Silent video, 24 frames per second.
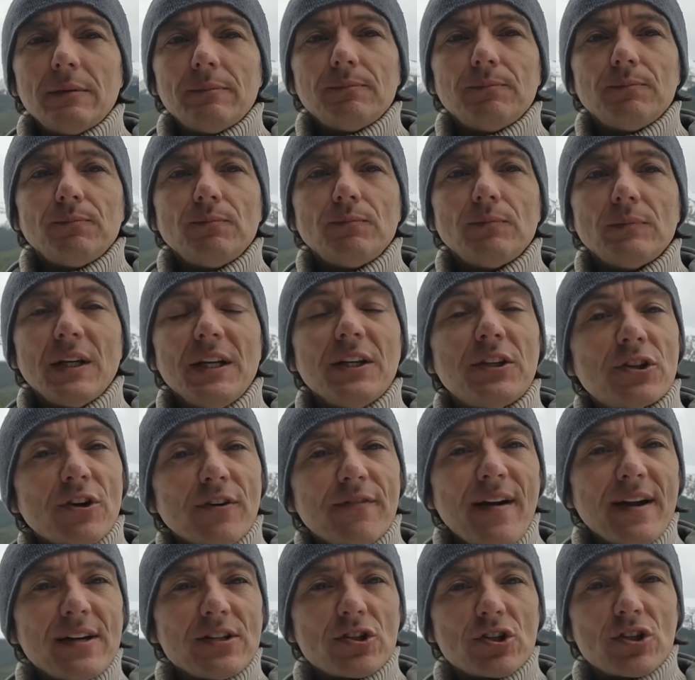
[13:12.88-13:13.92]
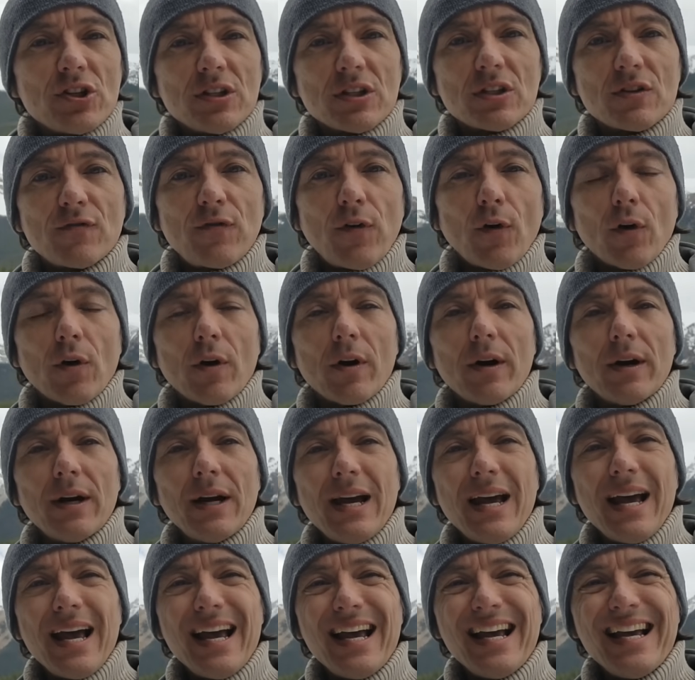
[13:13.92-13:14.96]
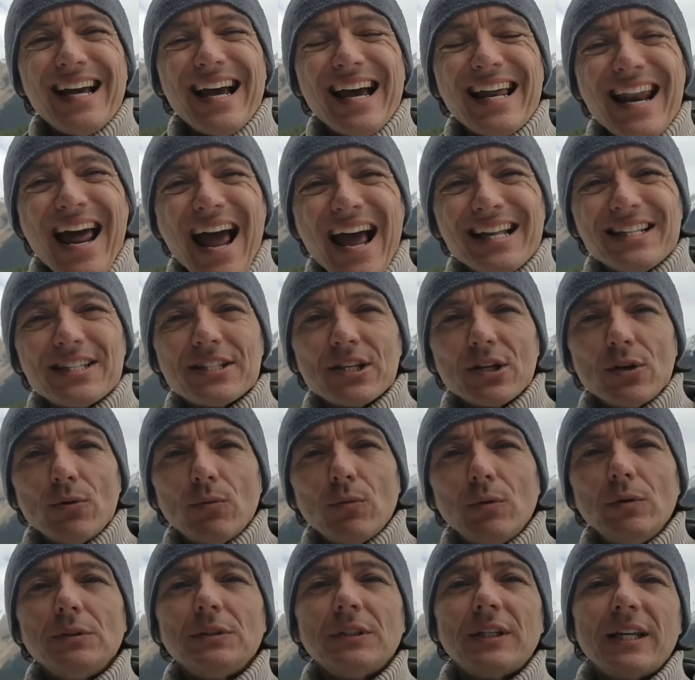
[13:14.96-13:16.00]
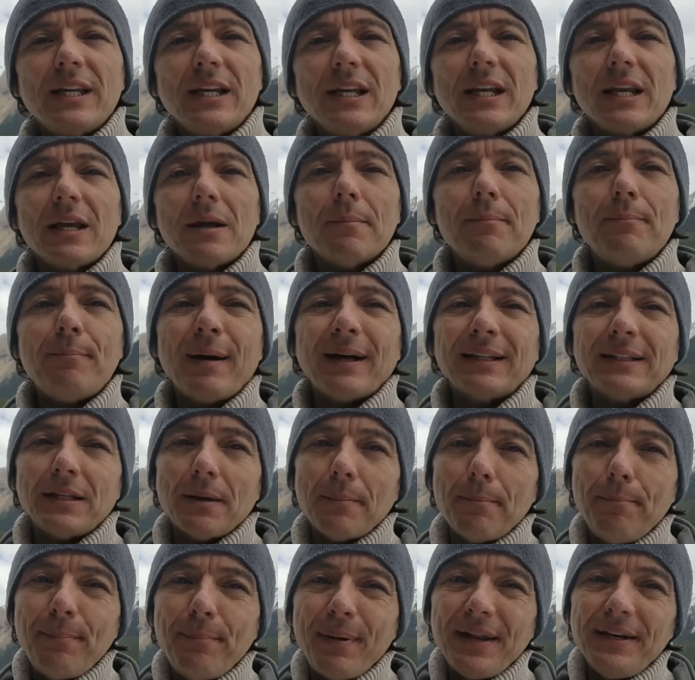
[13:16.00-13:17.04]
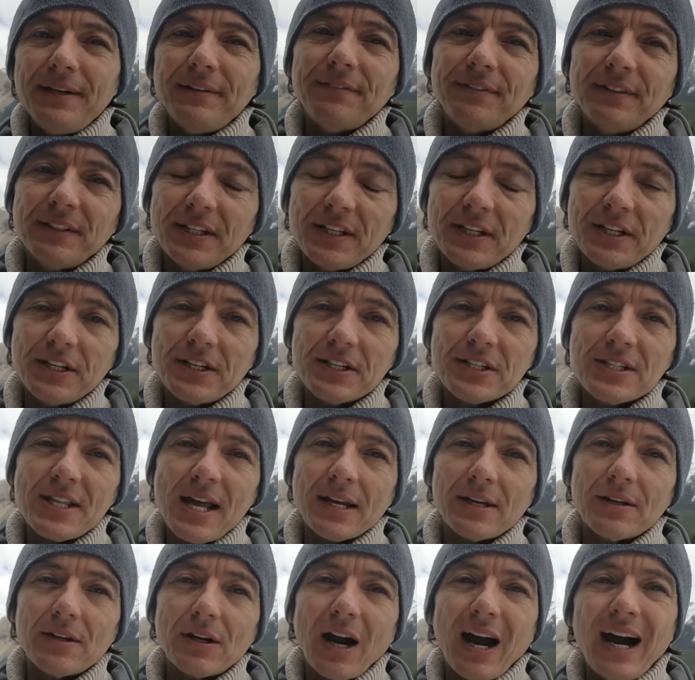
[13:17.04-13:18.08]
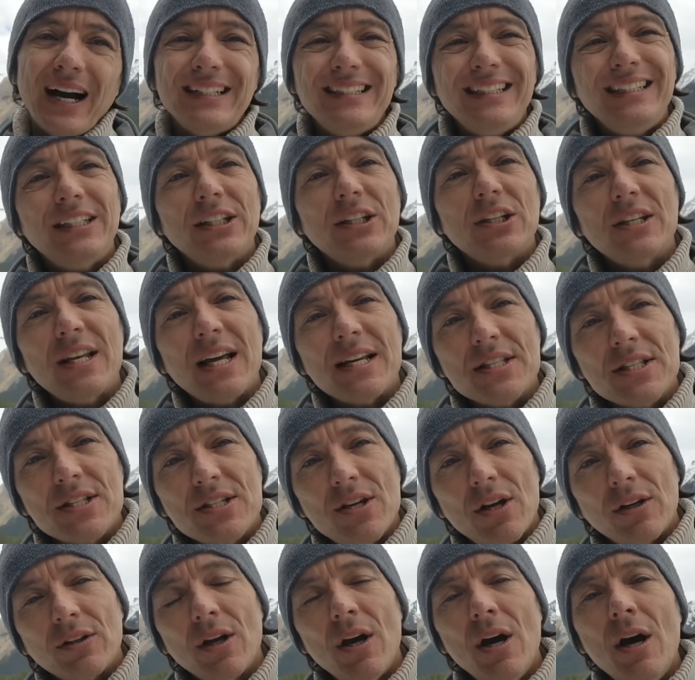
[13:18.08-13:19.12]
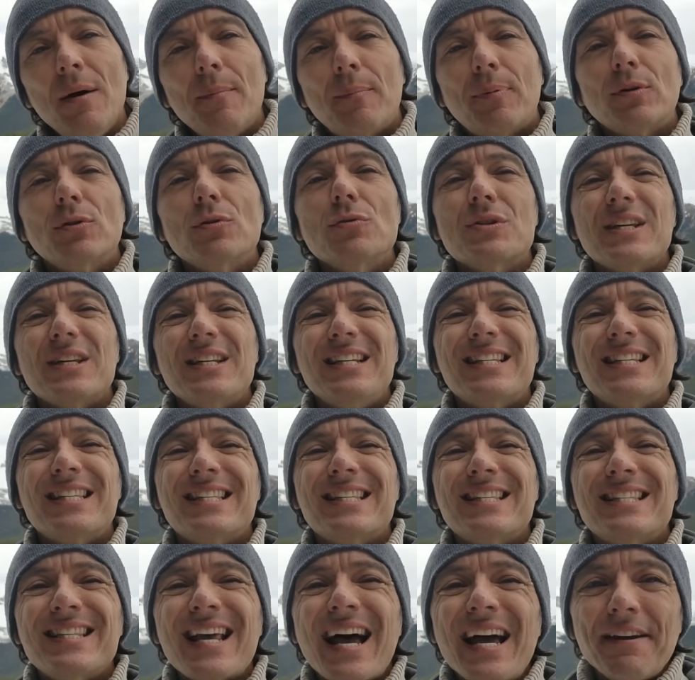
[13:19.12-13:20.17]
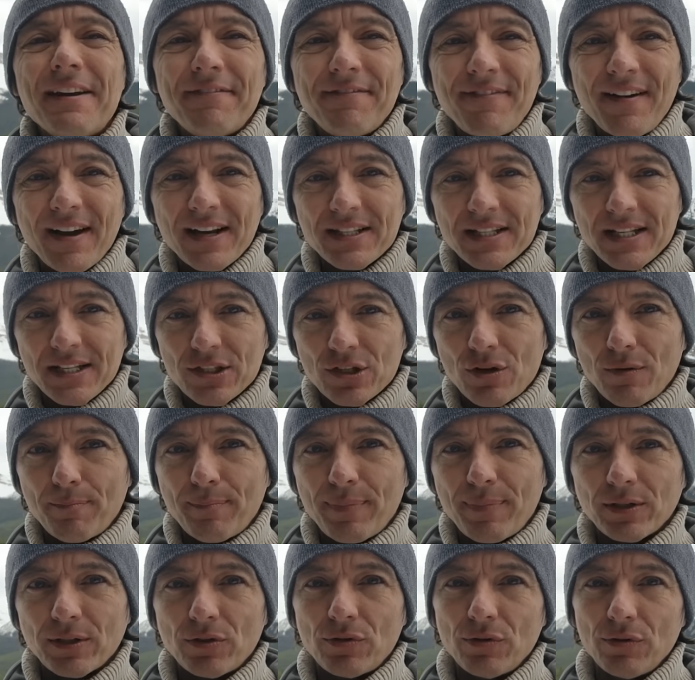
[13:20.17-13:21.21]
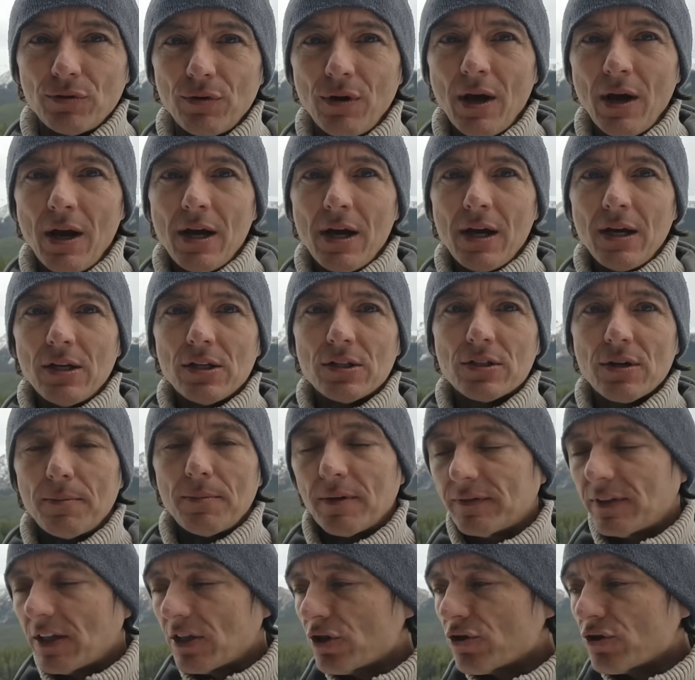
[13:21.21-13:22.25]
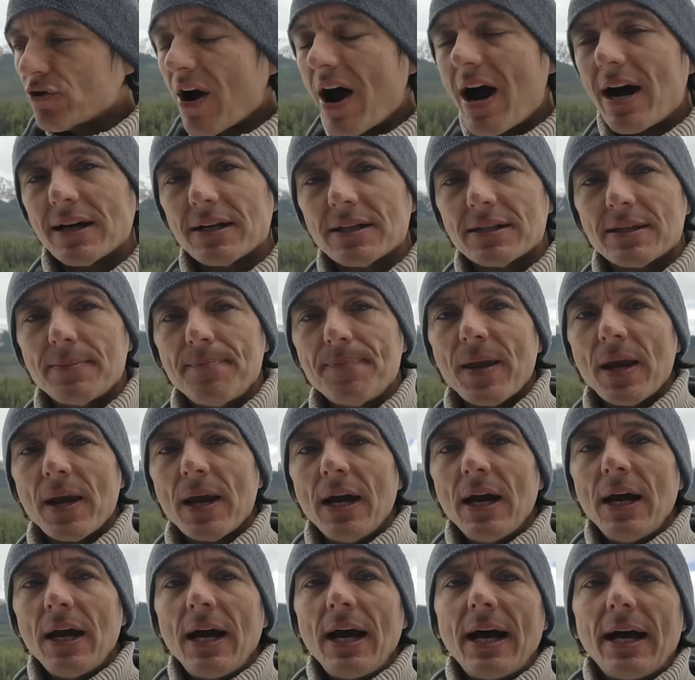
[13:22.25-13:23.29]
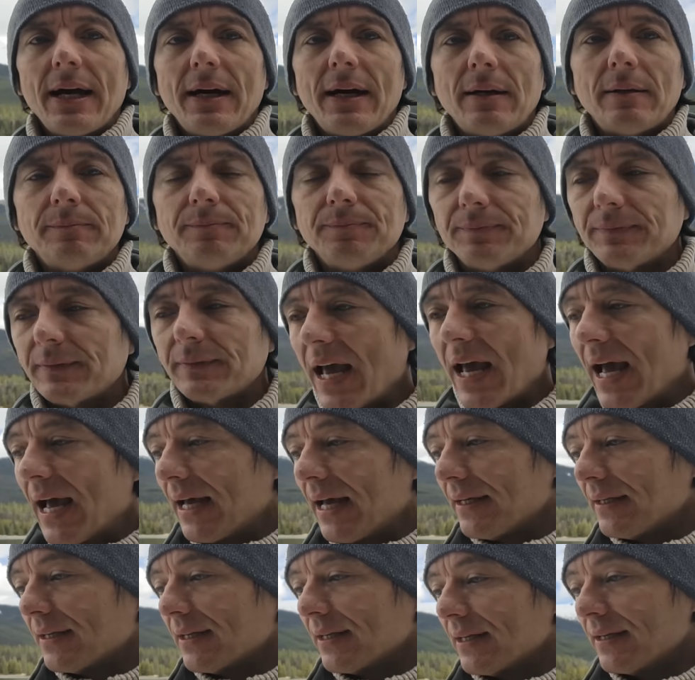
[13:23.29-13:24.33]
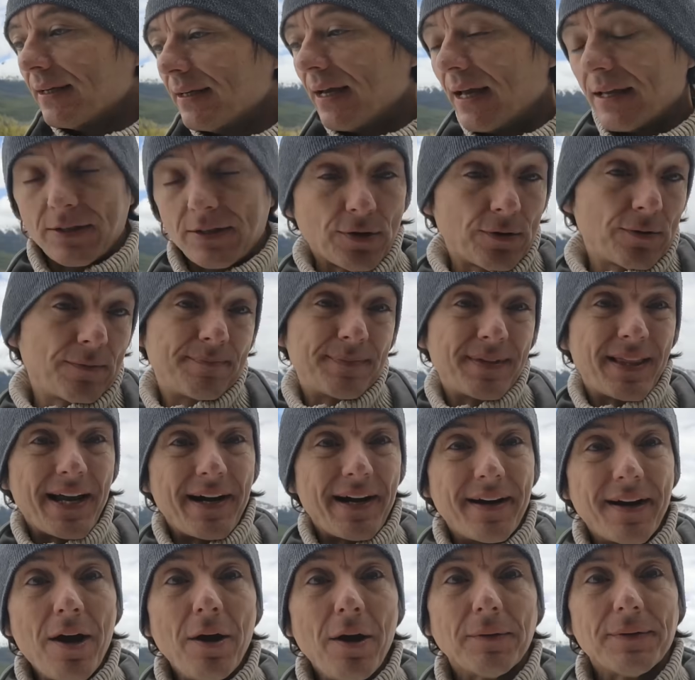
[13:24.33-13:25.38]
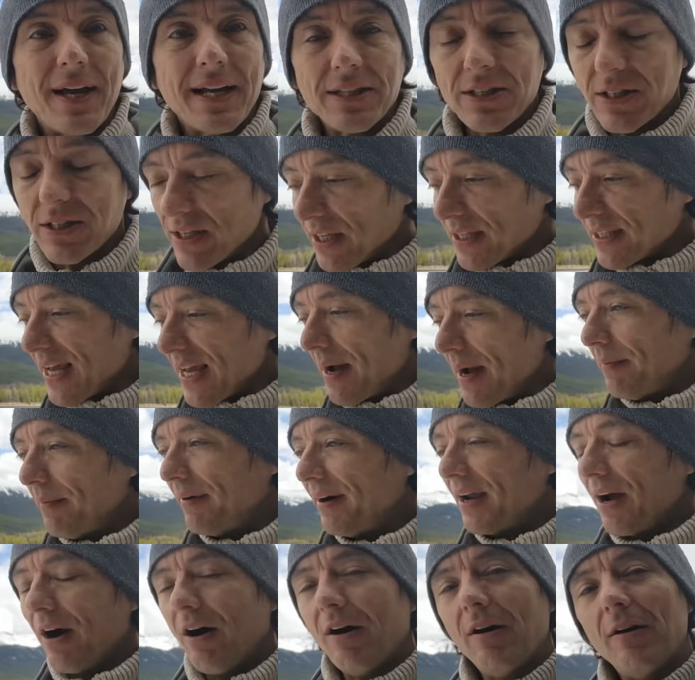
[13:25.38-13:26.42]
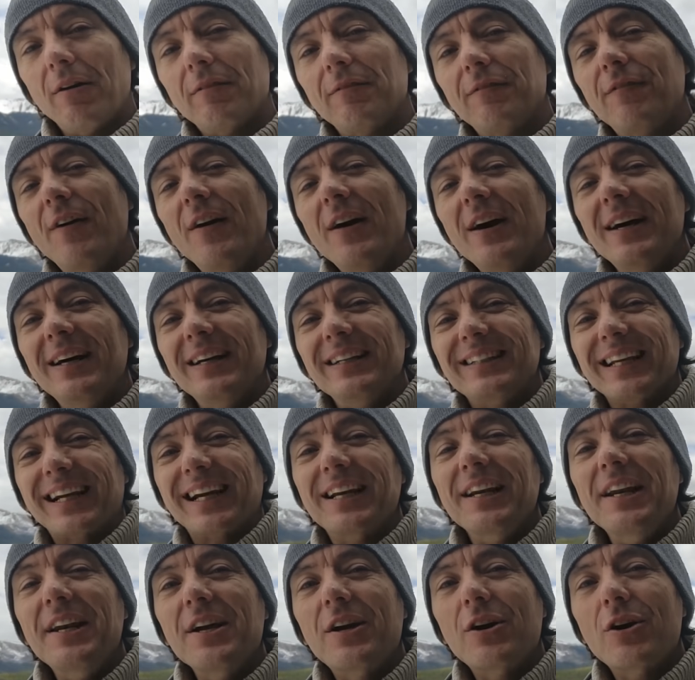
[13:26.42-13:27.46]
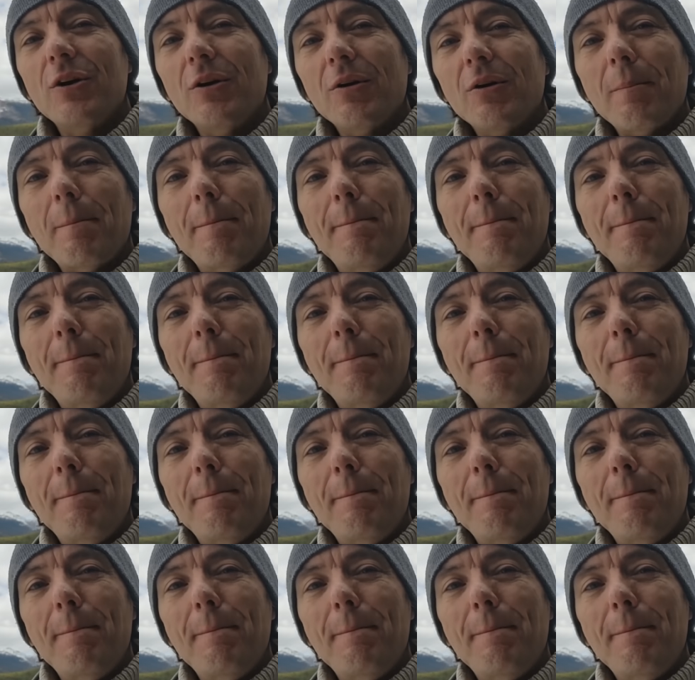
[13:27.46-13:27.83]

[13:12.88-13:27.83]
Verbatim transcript: um, interventions for enhancing wound healing but the benefit here is that honey did, does not produce any side effects as compared to some of the drugs um, and so there you go that's the summary of the clinical